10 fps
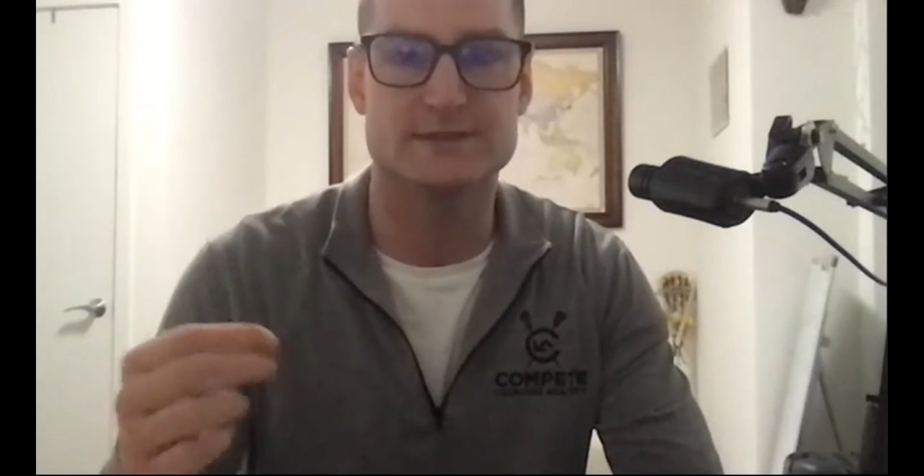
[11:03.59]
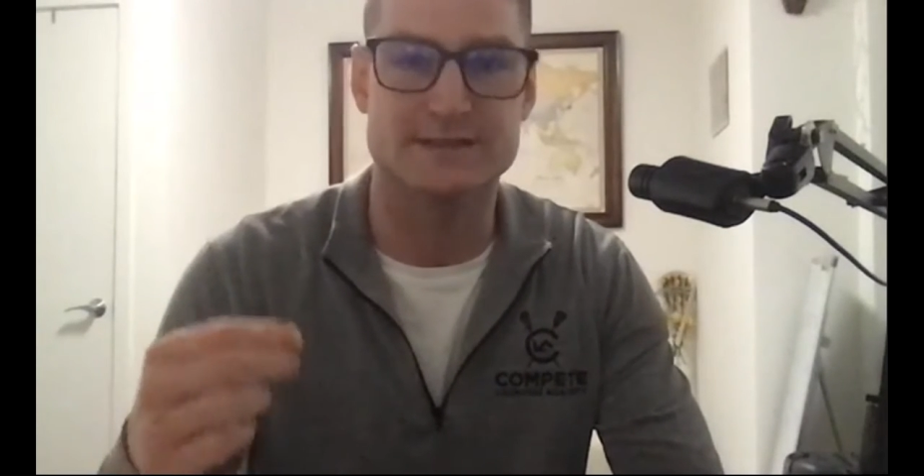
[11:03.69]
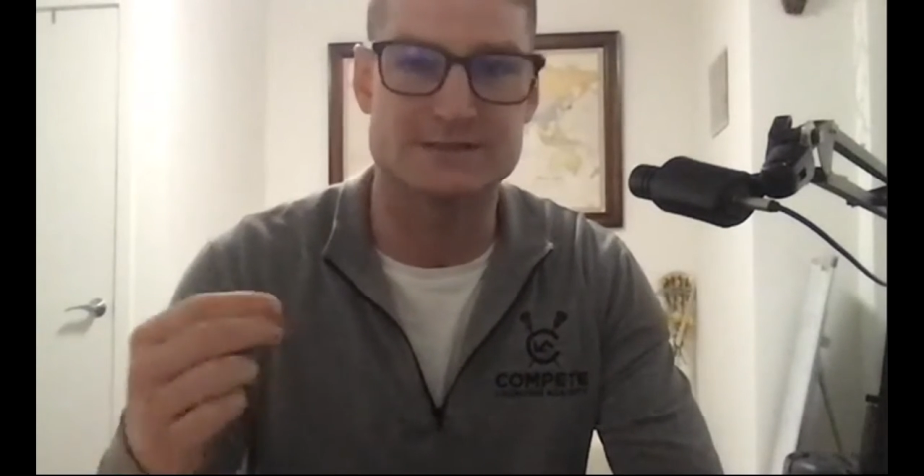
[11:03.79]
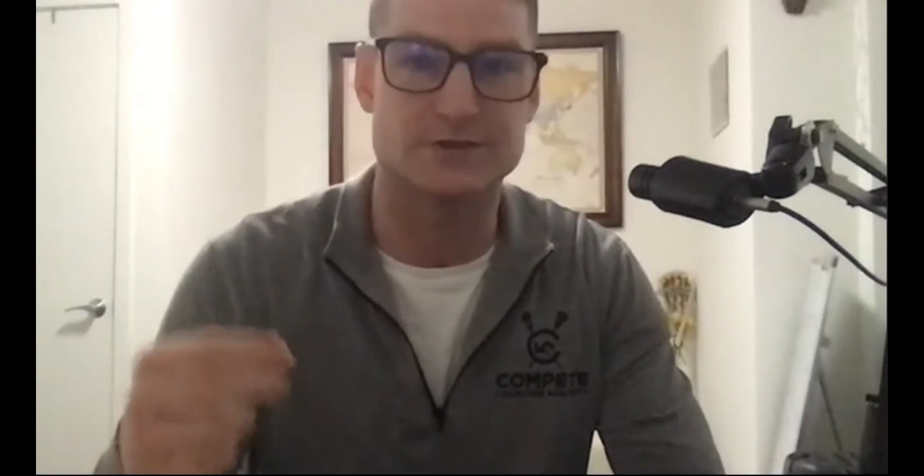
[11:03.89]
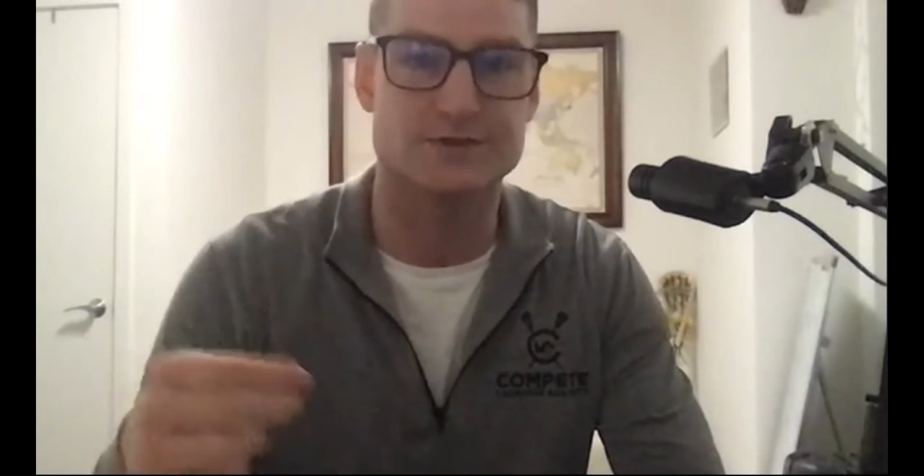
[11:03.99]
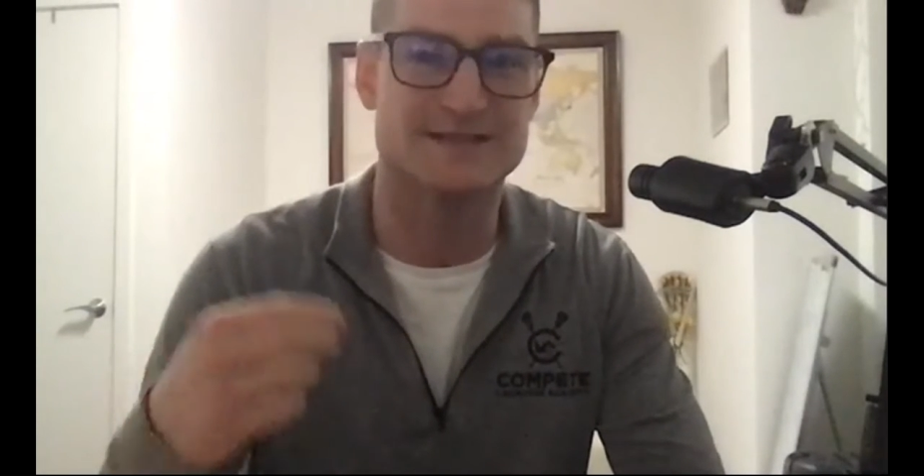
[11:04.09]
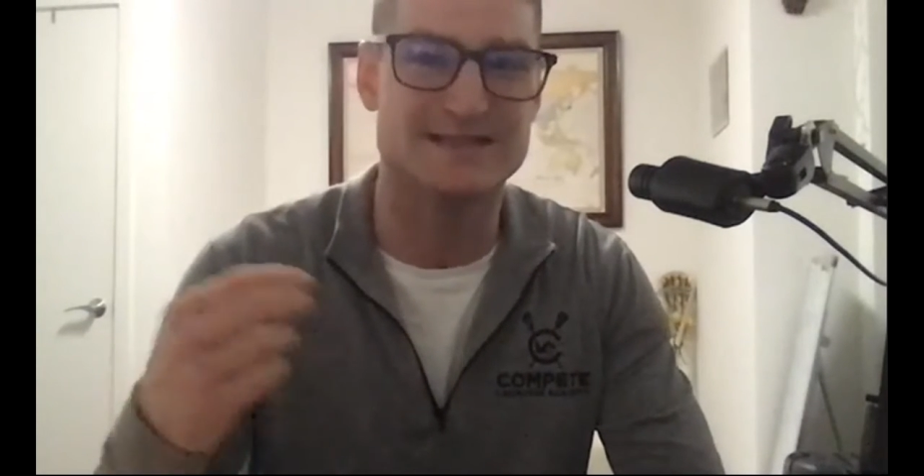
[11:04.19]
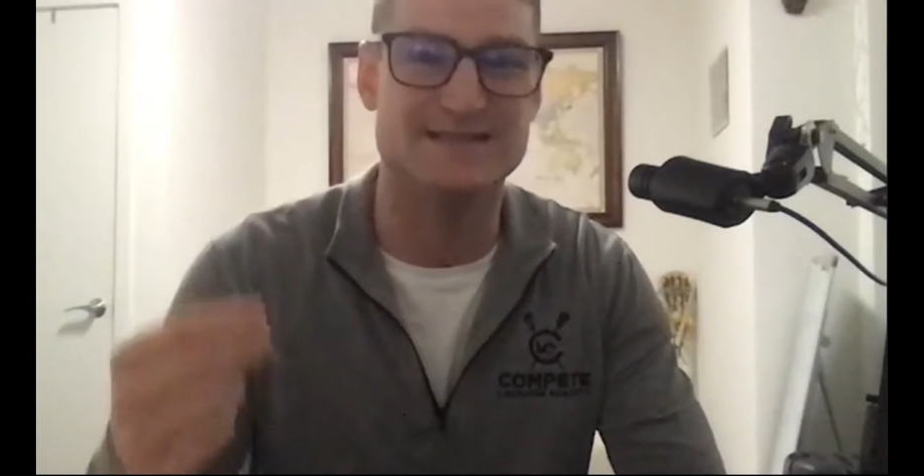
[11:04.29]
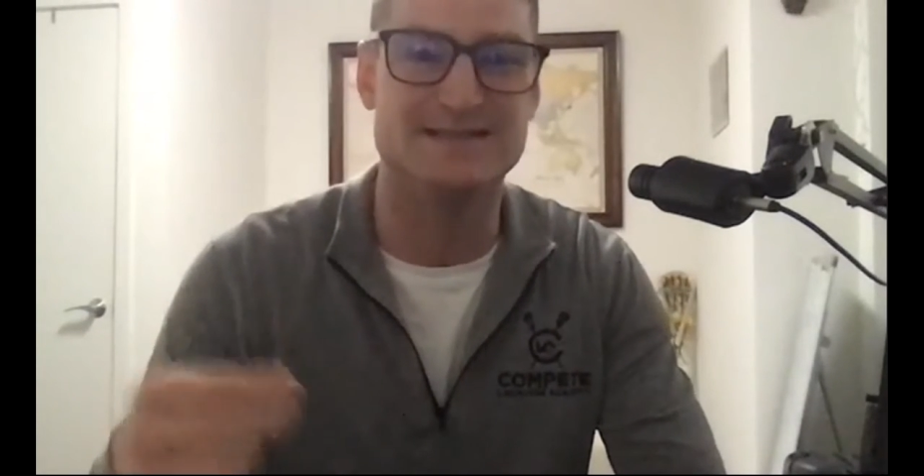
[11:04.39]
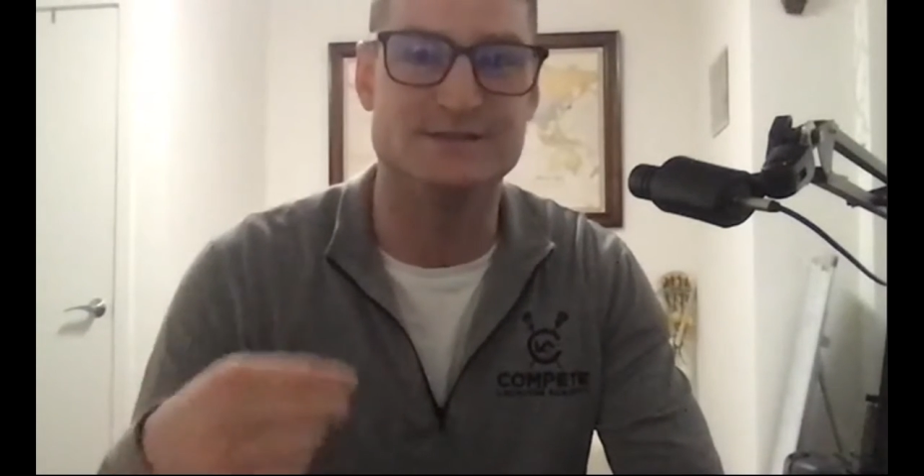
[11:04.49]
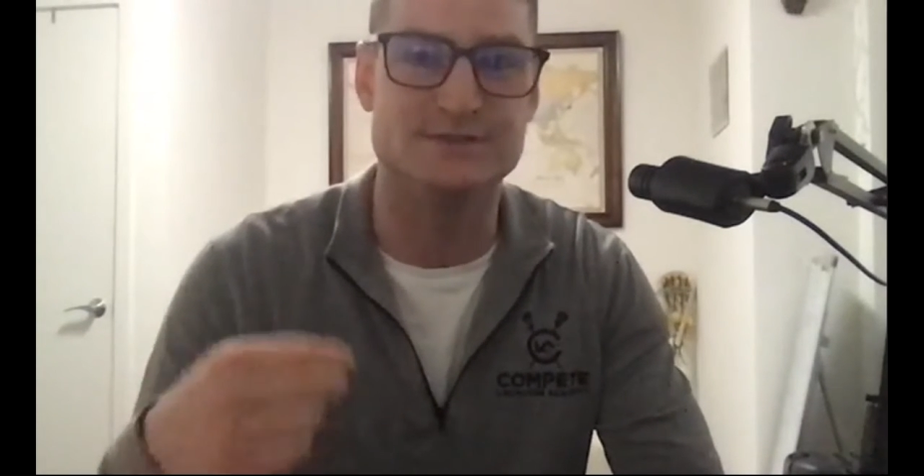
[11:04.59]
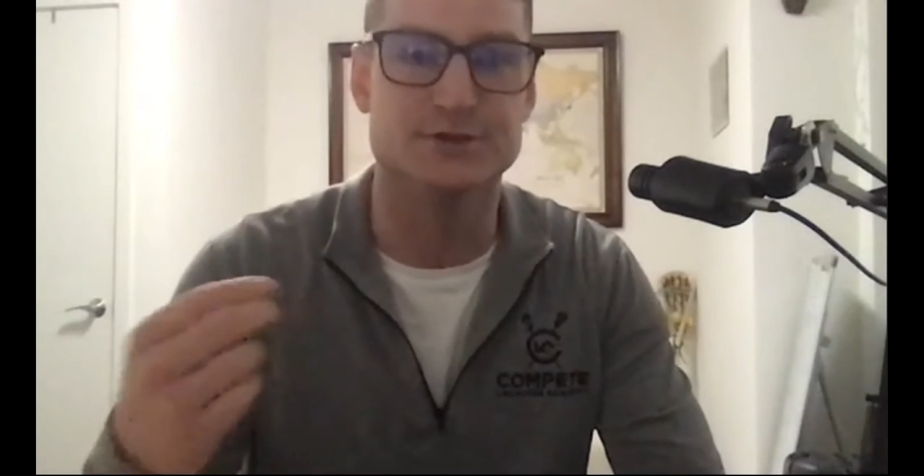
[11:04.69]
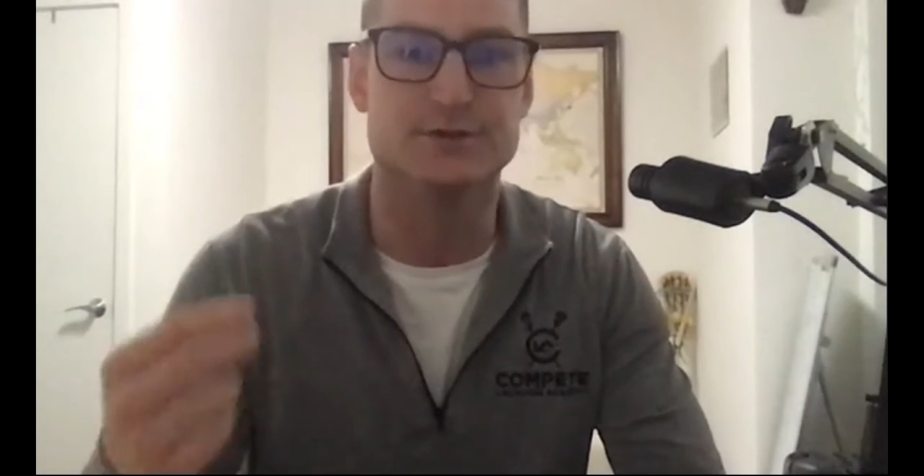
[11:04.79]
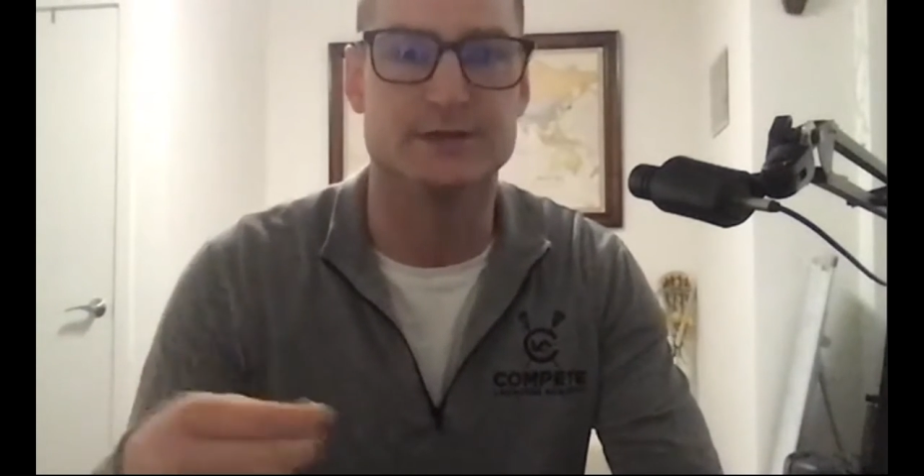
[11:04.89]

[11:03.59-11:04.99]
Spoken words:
and it starts to get easier